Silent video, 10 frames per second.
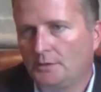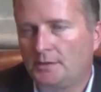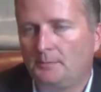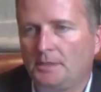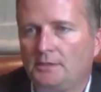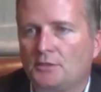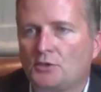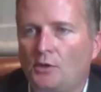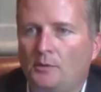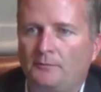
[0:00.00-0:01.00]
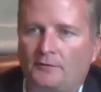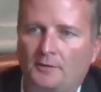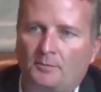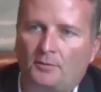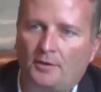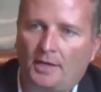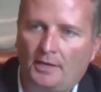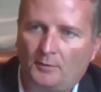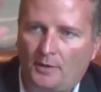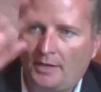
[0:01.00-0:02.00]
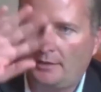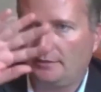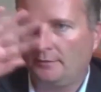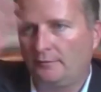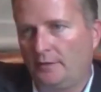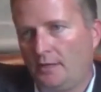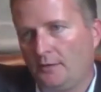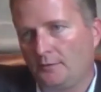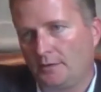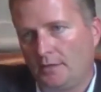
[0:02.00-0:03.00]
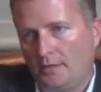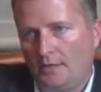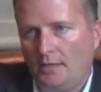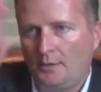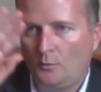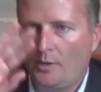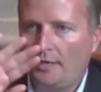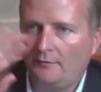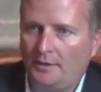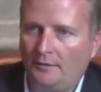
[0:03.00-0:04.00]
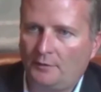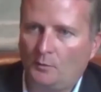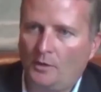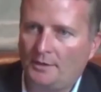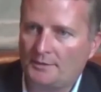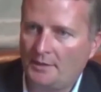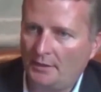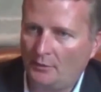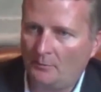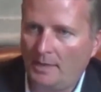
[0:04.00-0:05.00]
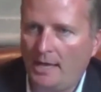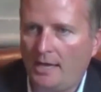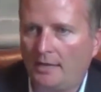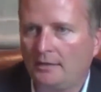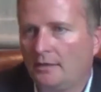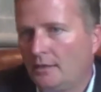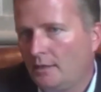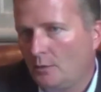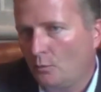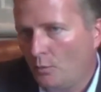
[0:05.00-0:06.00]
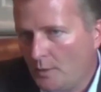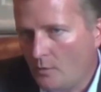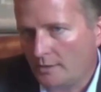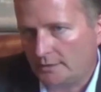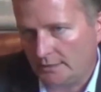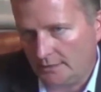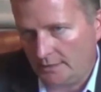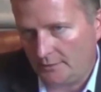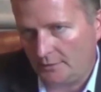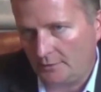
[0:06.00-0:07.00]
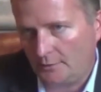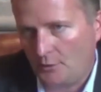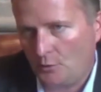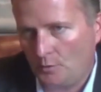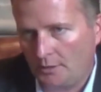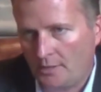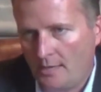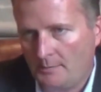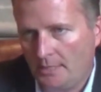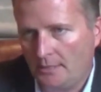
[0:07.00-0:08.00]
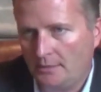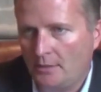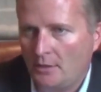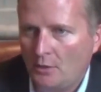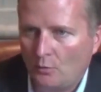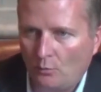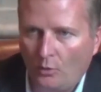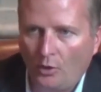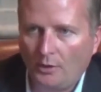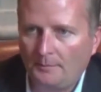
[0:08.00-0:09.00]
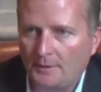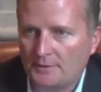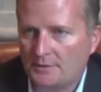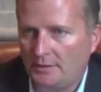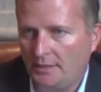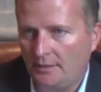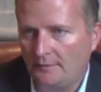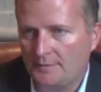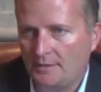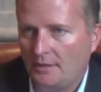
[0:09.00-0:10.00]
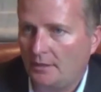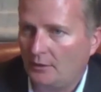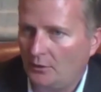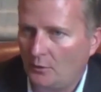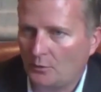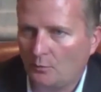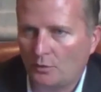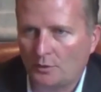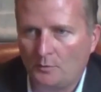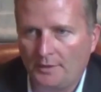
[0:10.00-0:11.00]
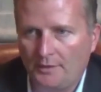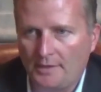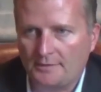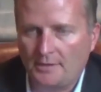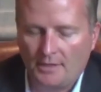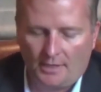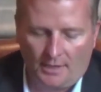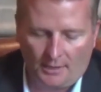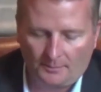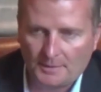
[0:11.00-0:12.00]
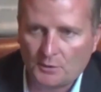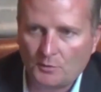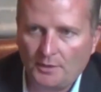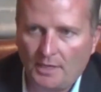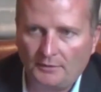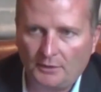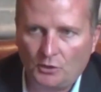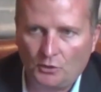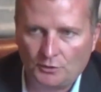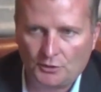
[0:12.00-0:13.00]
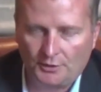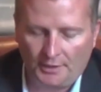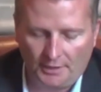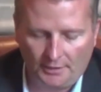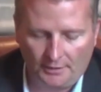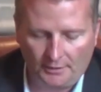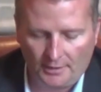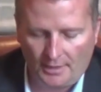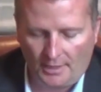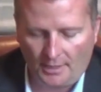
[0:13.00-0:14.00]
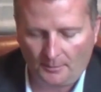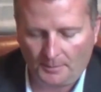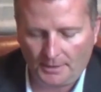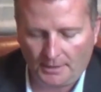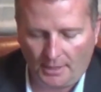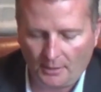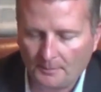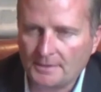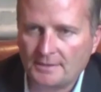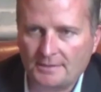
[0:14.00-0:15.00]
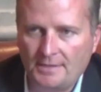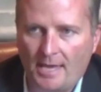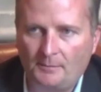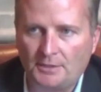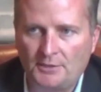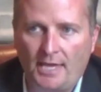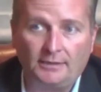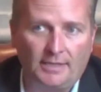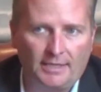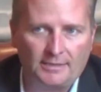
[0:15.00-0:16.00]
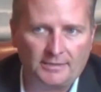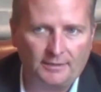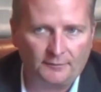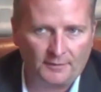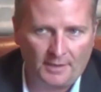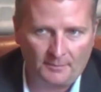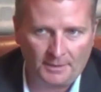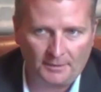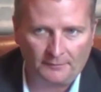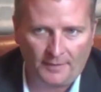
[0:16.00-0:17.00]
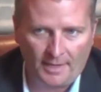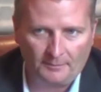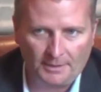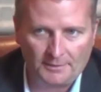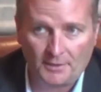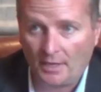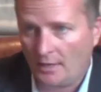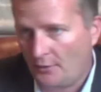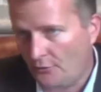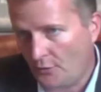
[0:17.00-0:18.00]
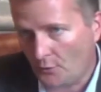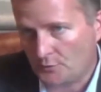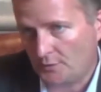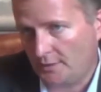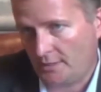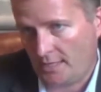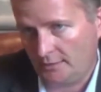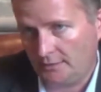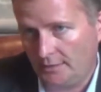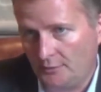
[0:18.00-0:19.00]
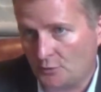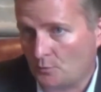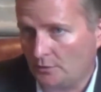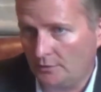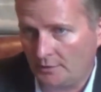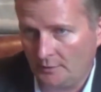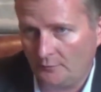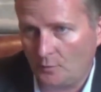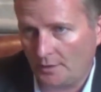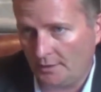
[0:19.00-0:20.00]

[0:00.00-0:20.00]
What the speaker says: will typically show up for the parade right on the float and wave at everyone as they go by. We want the leader who will come in, roll up their sleeves, go to work with us, help us create the culture here, help us establish that legacy for them and their families. Those are the kind of leaders we're looking for